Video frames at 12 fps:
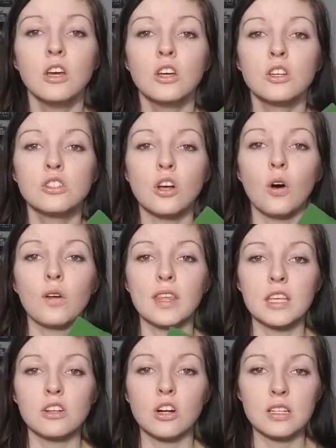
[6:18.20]
So
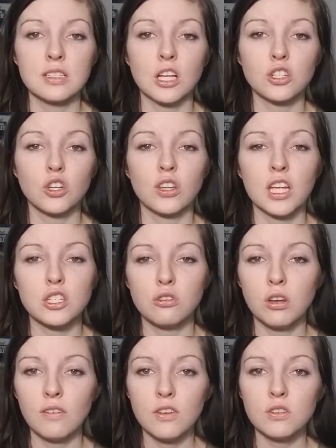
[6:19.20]
these are essential. They
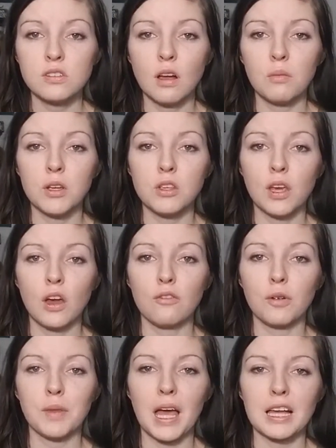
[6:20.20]
do give you some when you get home
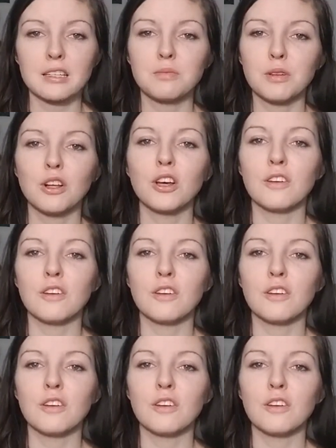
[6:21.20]
from the hospital.